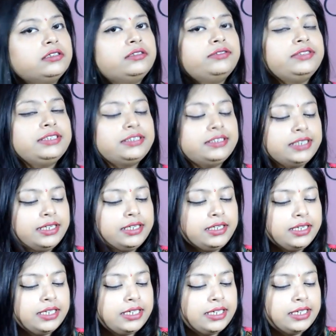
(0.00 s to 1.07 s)

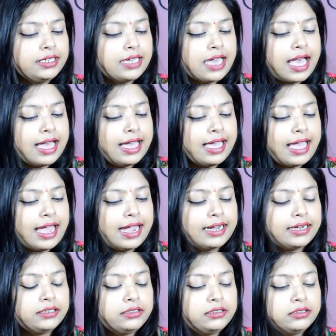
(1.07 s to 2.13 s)
Recently I
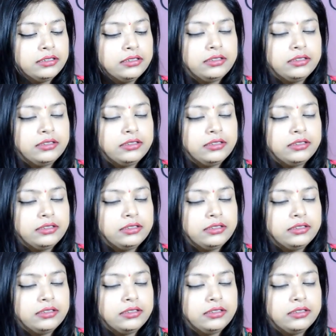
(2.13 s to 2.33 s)
had